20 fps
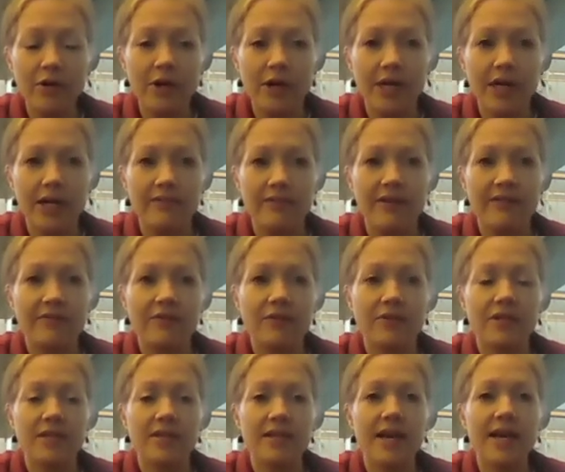creative
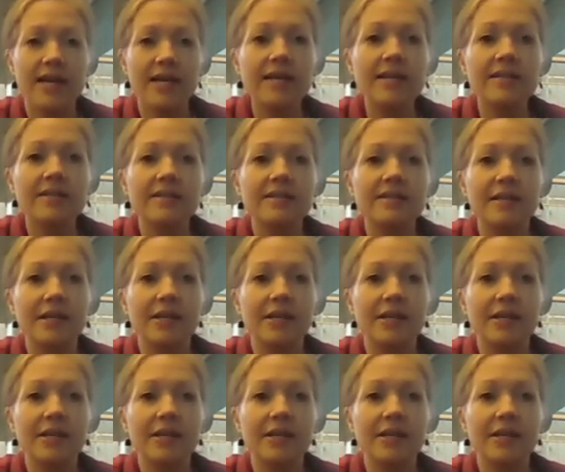efforts, and that is,